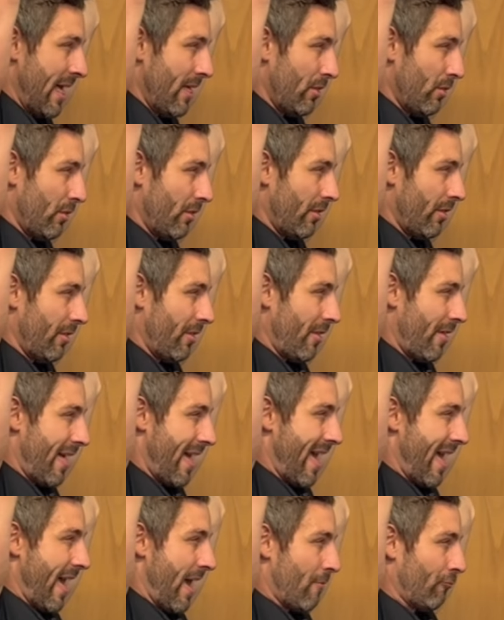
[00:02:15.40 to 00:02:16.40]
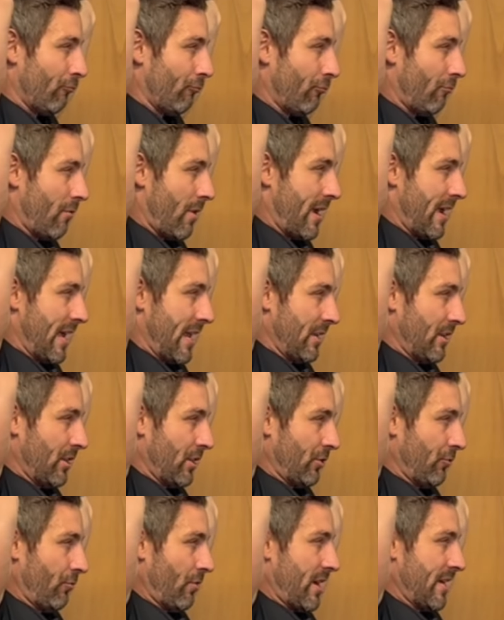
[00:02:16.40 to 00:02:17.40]
there, right into the
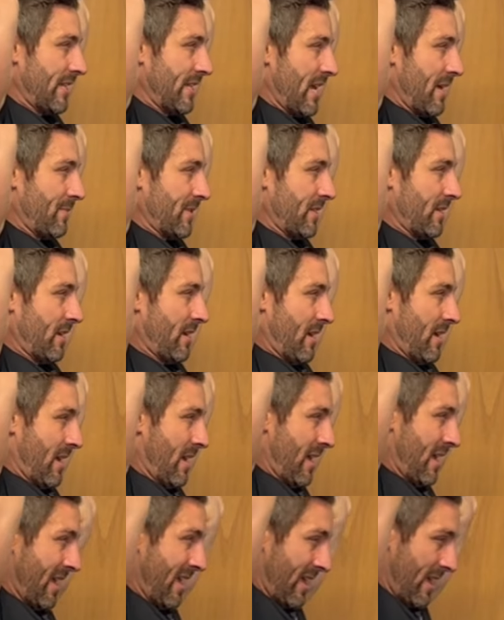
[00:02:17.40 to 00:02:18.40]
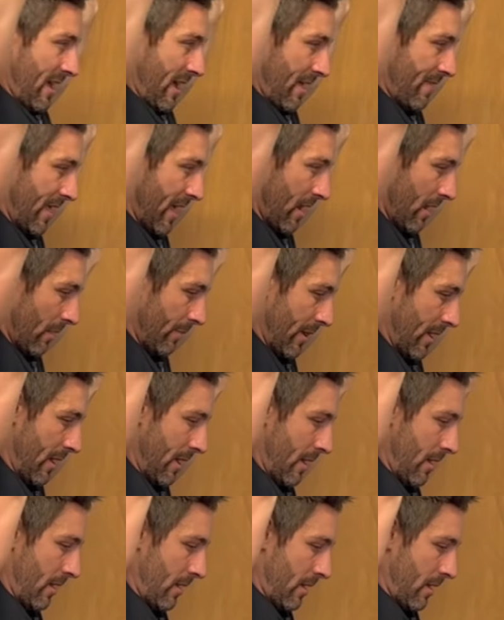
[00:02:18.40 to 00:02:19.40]
triceps and then up.
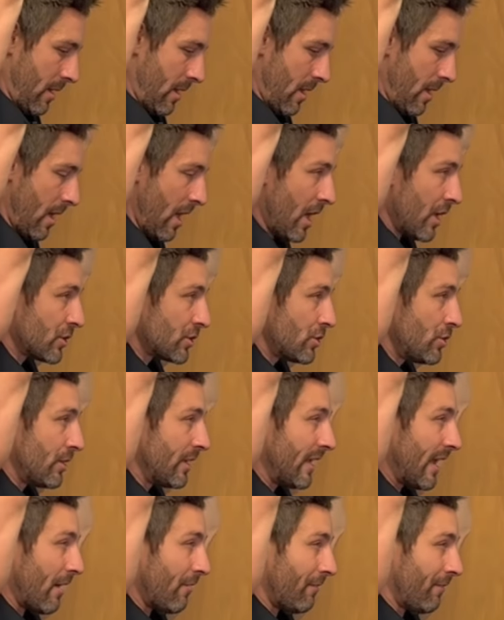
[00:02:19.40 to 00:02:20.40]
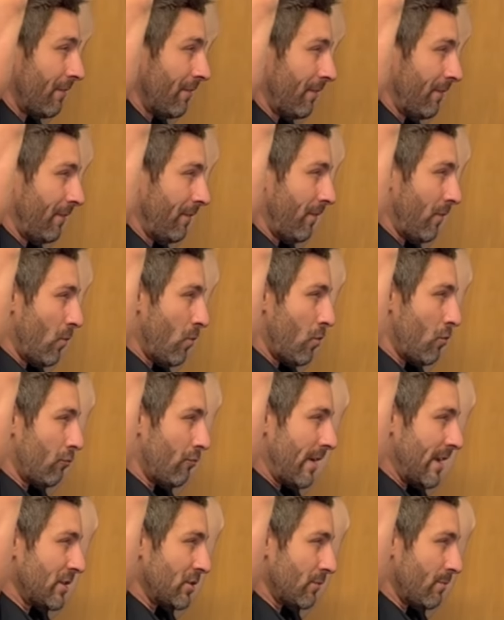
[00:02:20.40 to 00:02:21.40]
So you can get a full
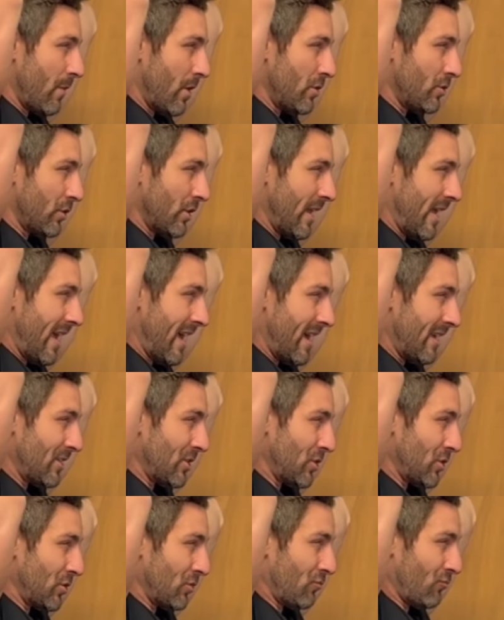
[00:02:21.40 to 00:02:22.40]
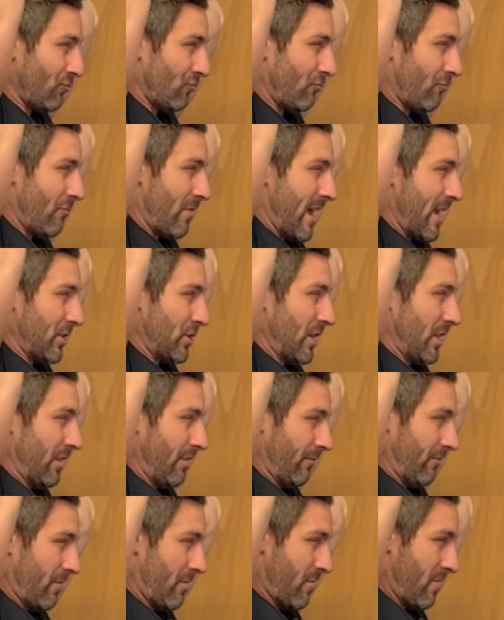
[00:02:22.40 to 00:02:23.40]
range of motion here, stretching
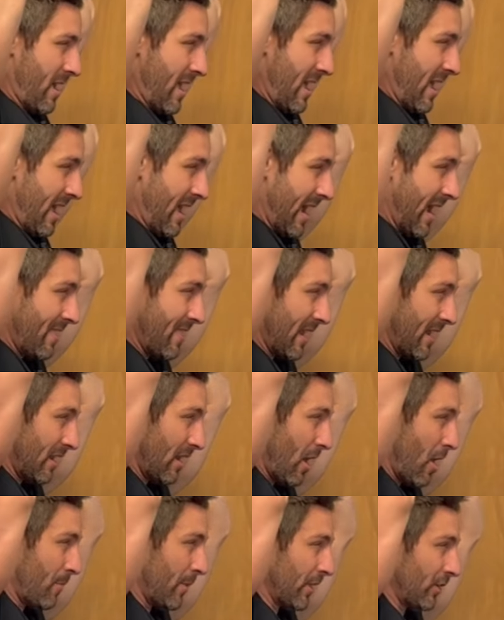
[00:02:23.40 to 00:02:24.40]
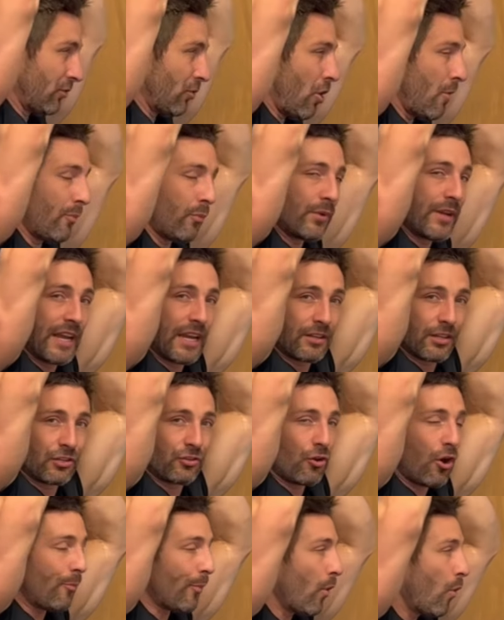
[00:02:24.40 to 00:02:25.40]
through. And then up at the top, when you get to the
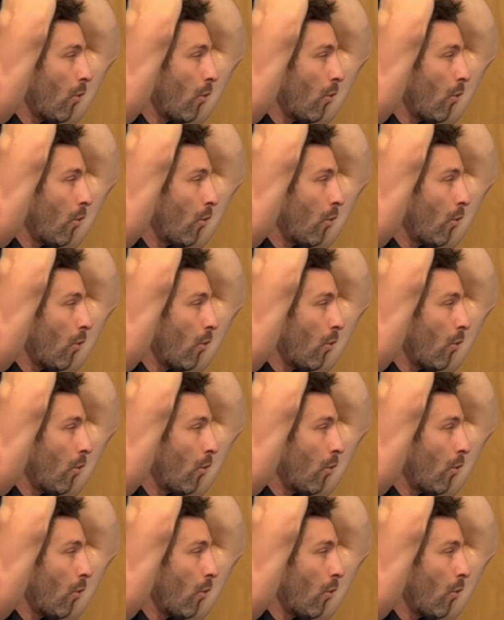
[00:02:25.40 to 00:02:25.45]
top,